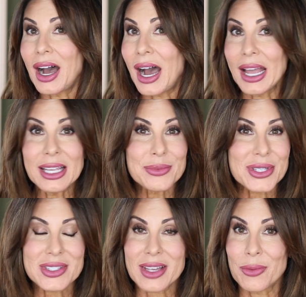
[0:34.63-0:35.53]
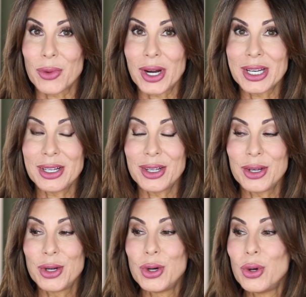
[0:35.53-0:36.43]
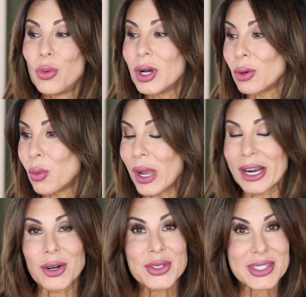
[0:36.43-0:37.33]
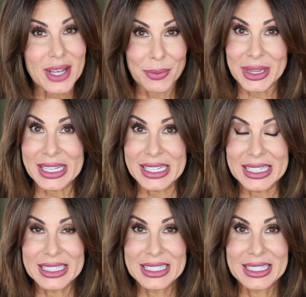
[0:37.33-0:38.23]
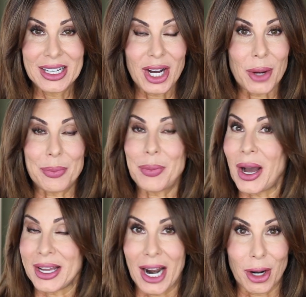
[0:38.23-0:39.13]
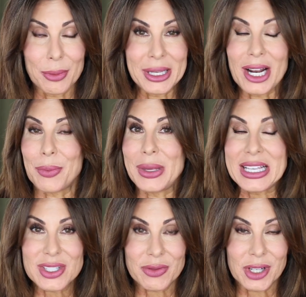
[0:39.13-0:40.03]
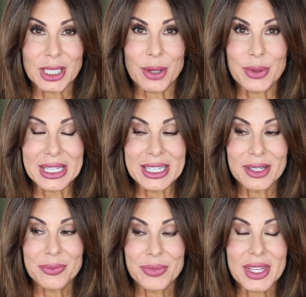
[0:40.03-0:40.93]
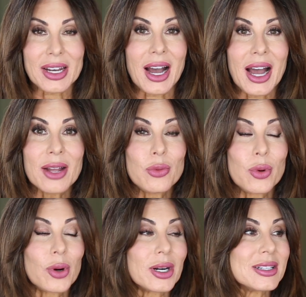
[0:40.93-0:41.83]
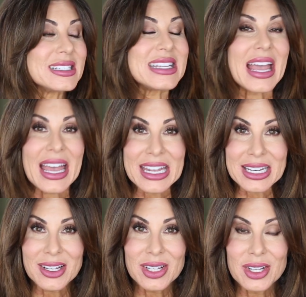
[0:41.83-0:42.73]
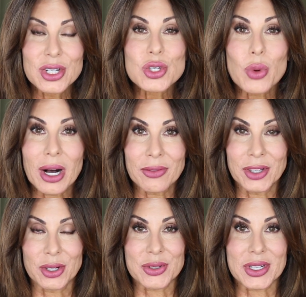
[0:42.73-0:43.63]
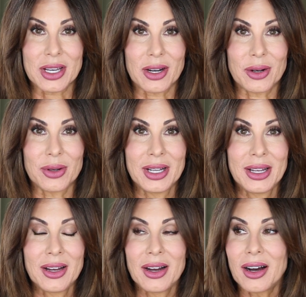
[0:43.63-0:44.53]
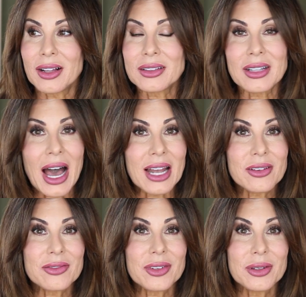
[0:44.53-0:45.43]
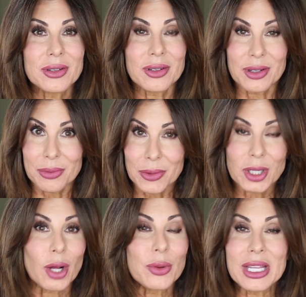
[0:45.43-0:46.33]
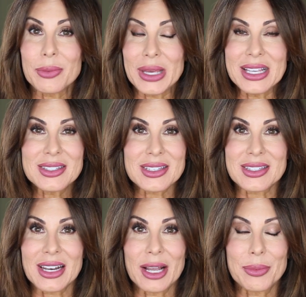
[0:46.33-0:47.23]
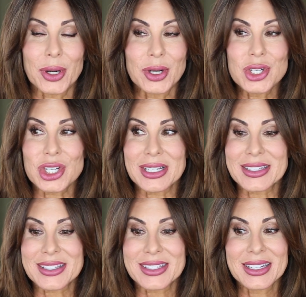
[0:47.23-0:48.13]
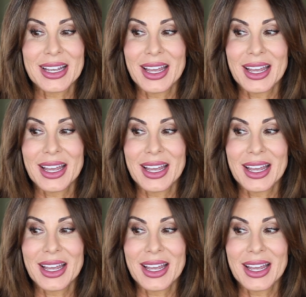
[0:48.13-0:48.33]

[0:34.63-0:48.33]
I am someone who will wear something, a garment, a piece of clothing that I wore 10, 12 years ago. A lot of clothing pieces that I purchase